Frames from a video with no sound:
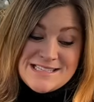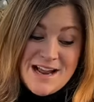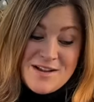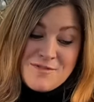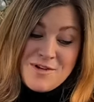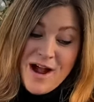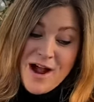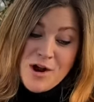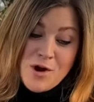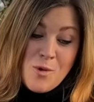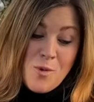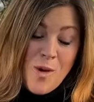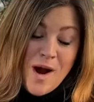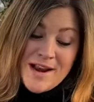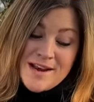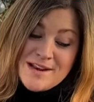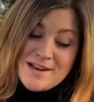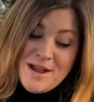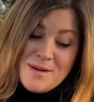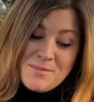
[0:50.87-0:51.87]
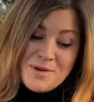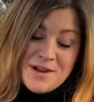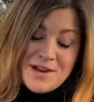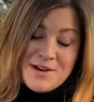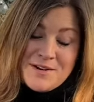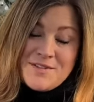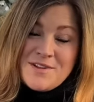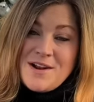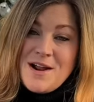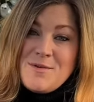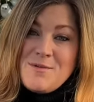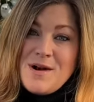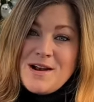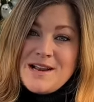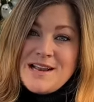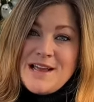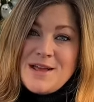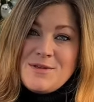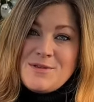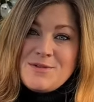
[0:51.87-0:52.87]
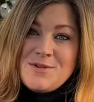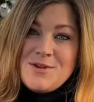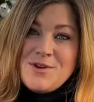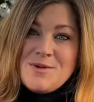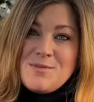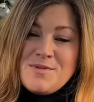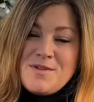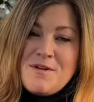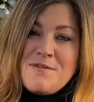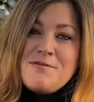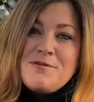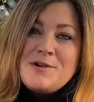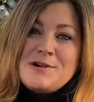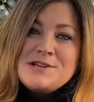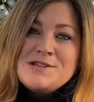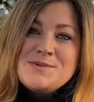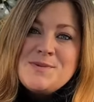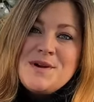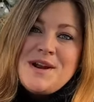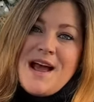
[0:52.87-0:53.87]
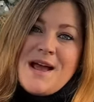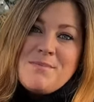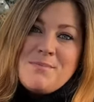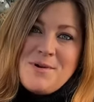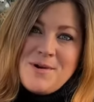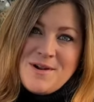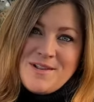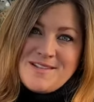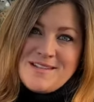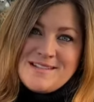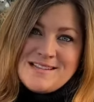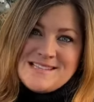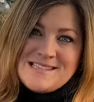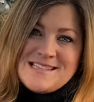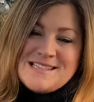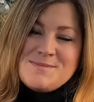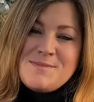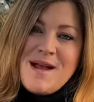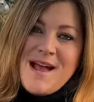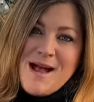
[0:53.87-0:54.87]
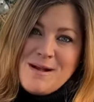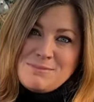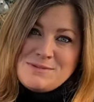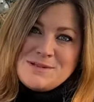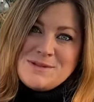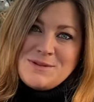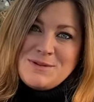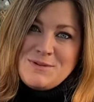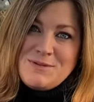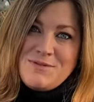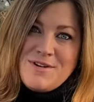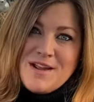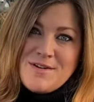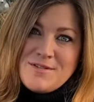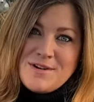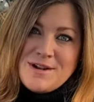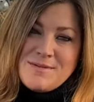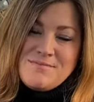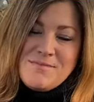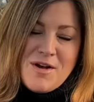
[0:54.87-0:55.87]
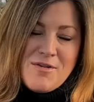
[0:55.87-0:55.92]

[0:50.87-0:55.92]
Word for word: I've got quite a number here that I want to get through. The first one I put on the list is my absolute favorite.